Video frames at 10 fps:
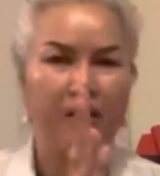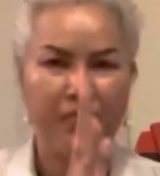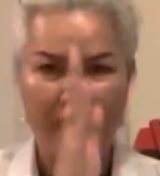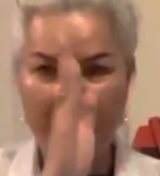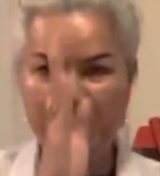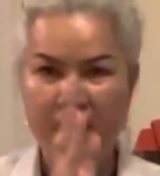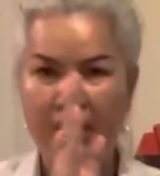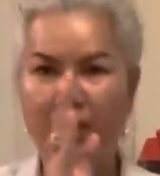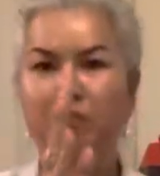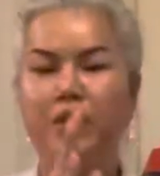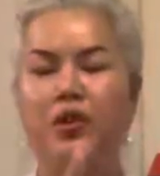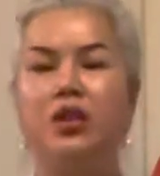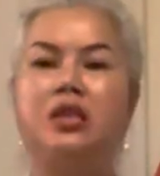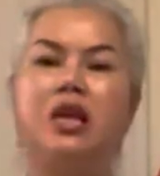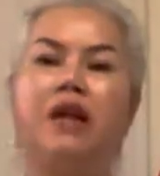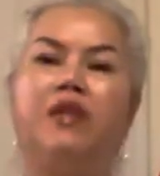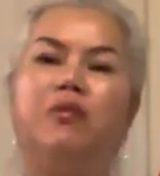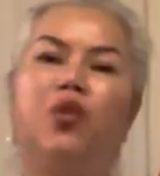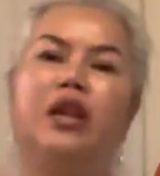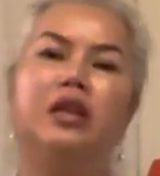the famous temple, the seven
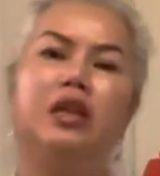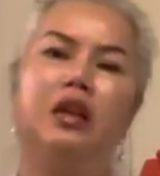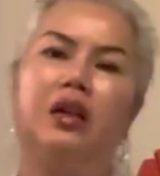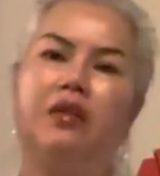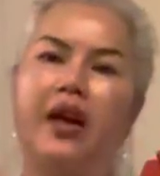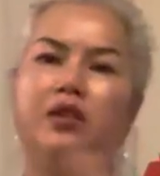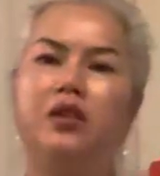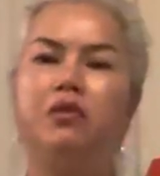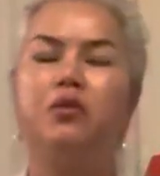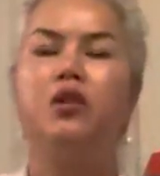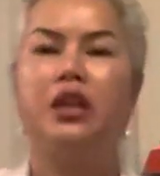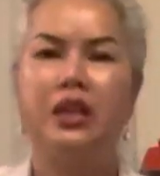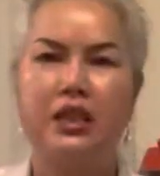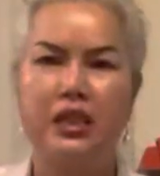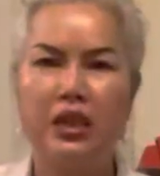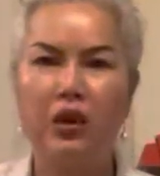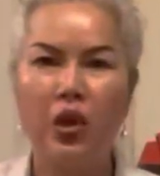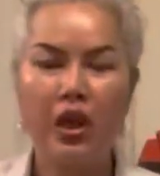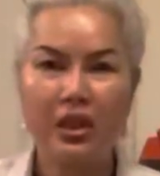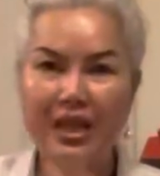wonder around the world is. So
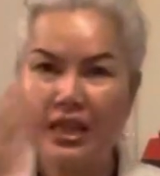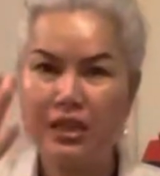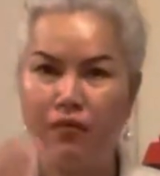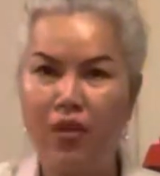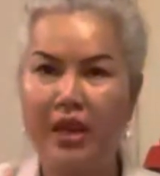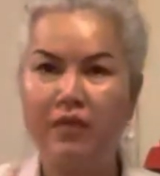that's what